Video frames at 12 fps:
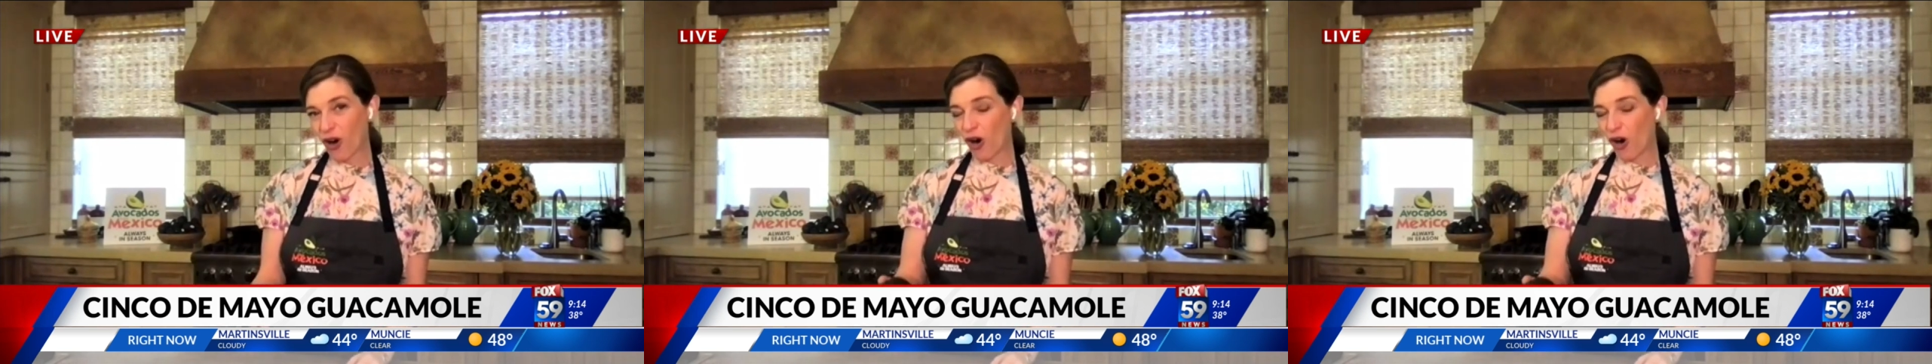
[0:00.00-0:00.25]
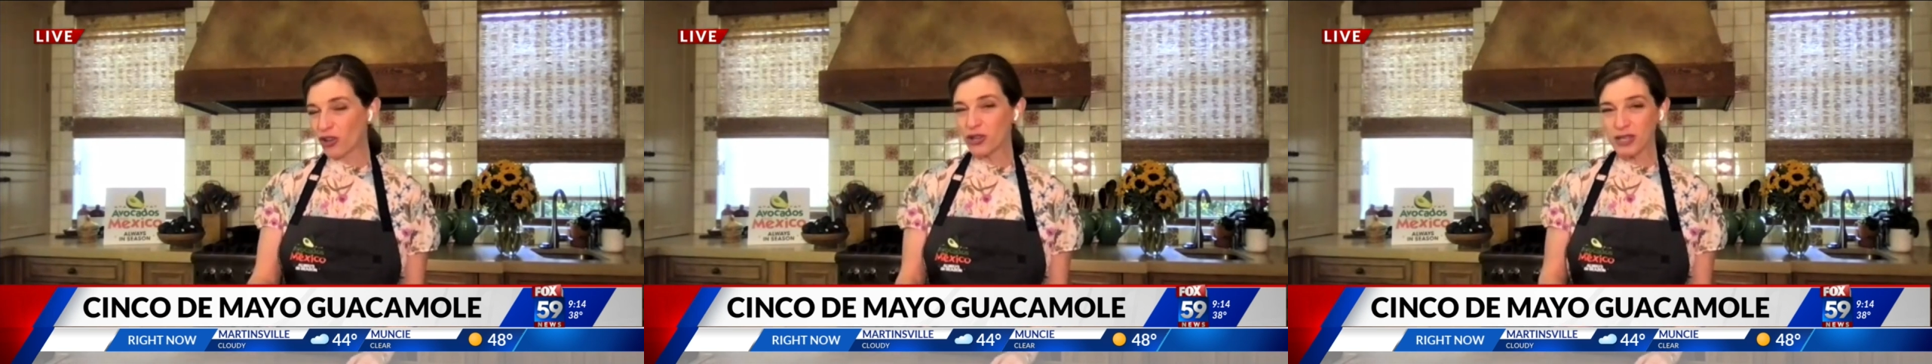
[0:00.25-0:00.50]

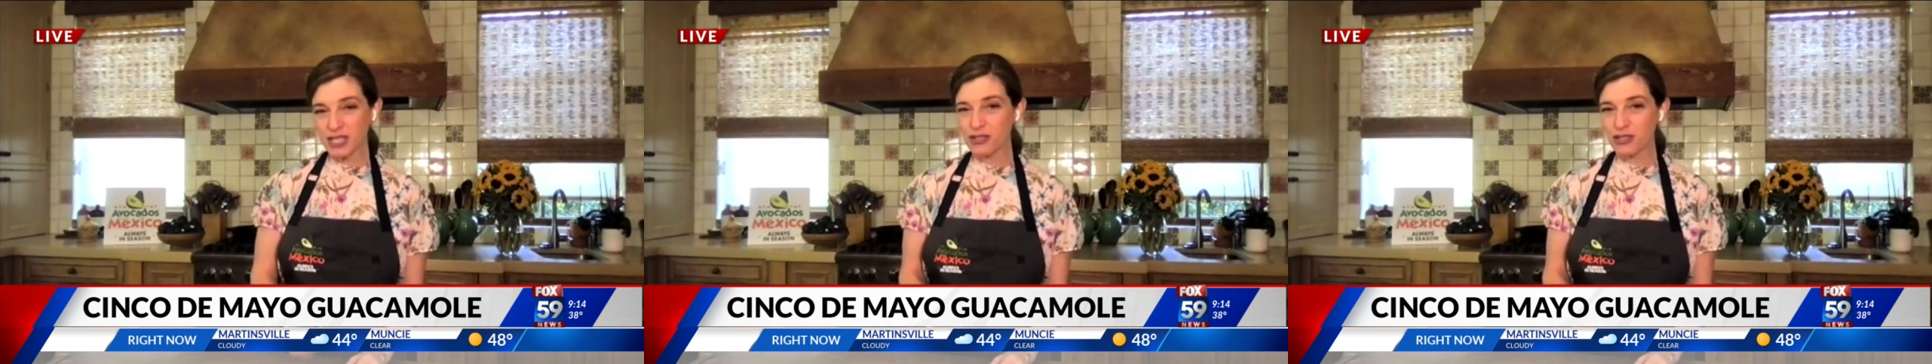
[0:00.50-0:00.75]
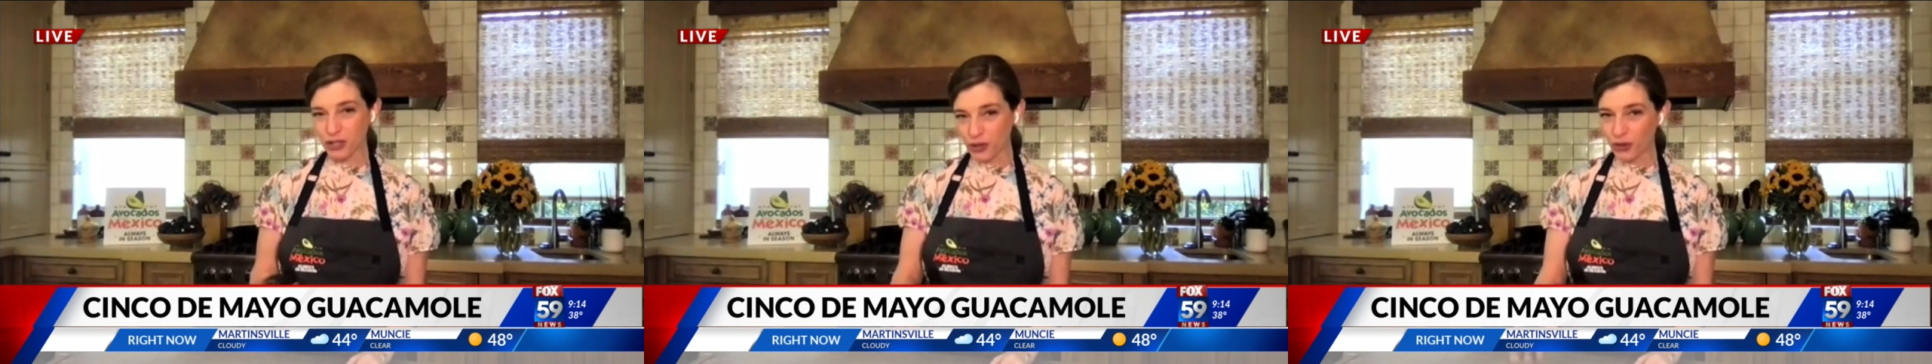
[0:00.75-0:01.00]
all you need to
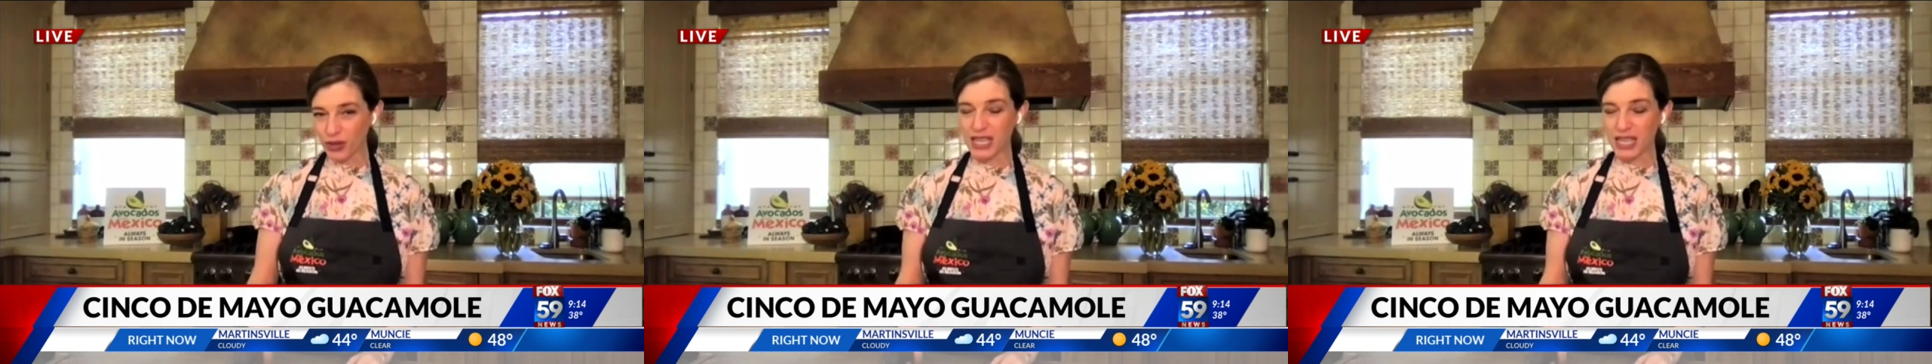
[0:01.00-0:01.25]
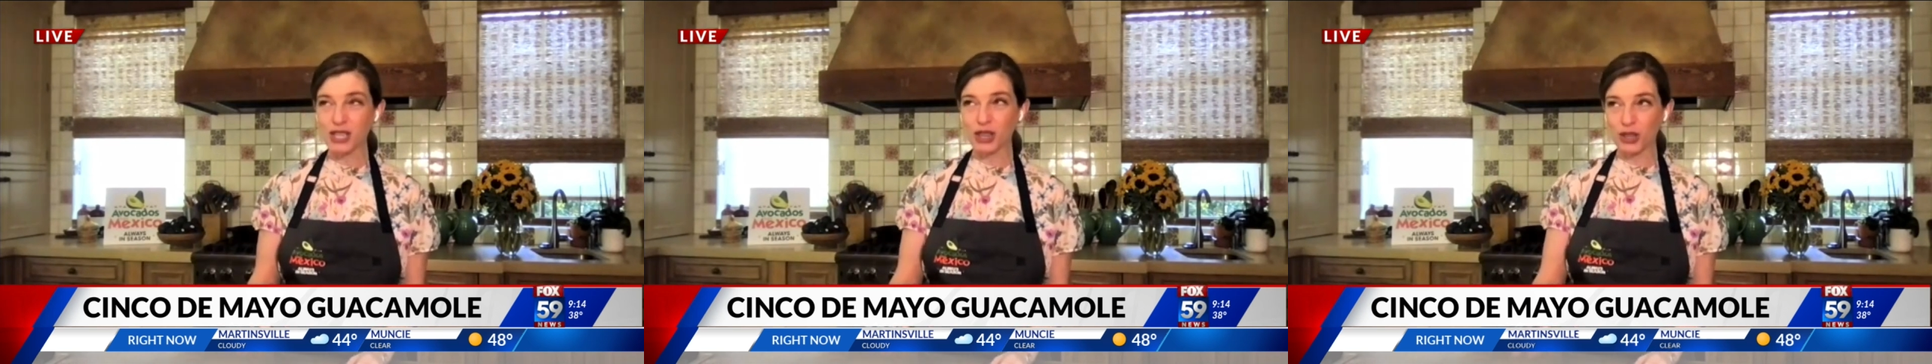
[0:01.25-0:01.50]
do
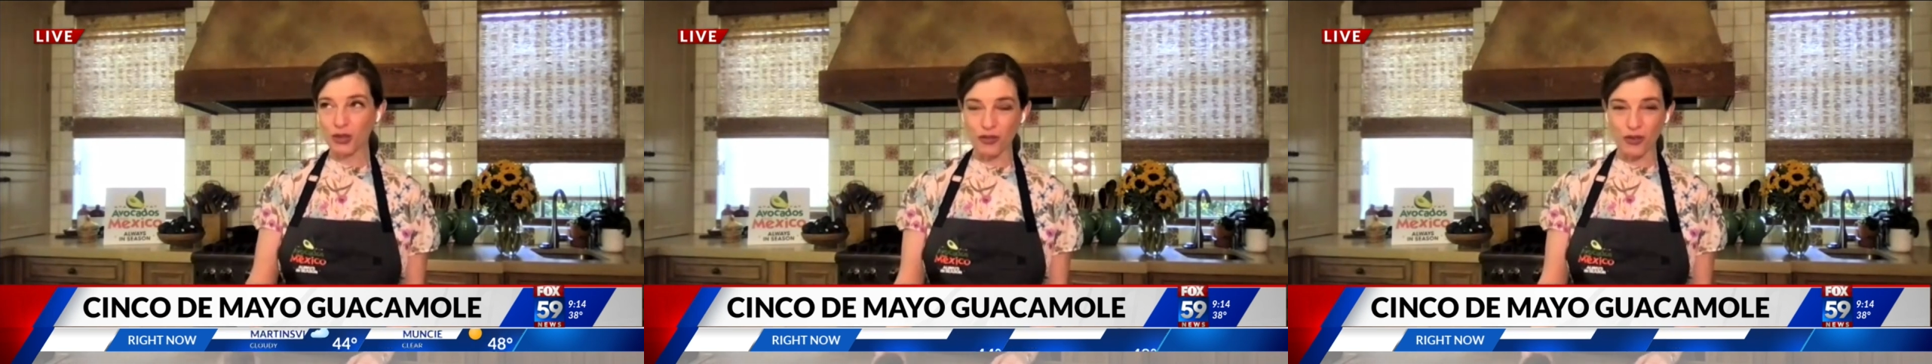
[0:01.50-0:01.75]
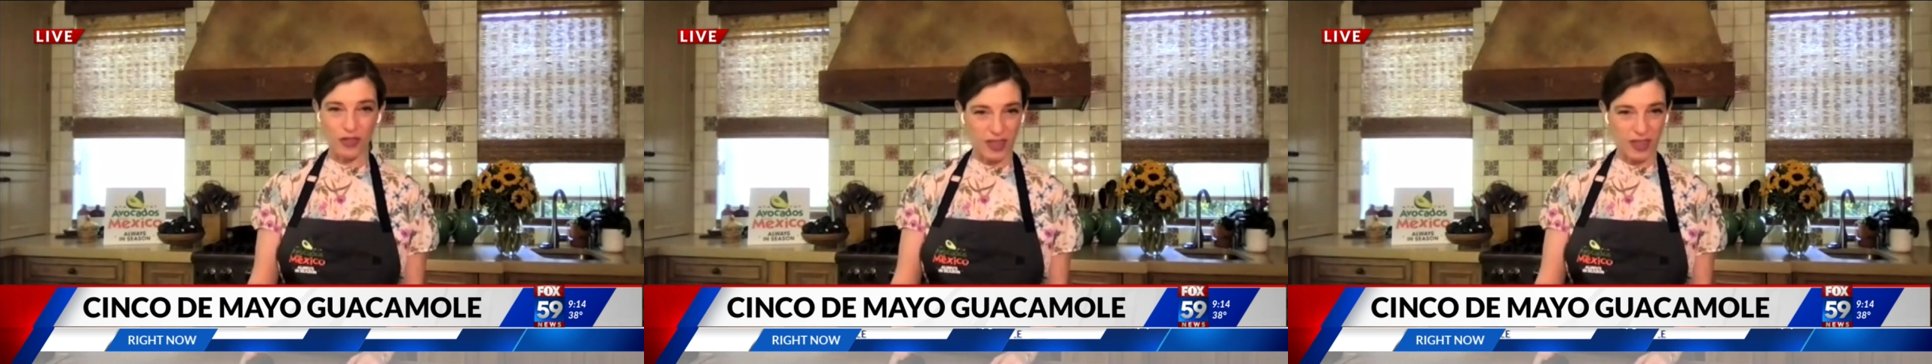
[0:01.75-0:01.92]
is look for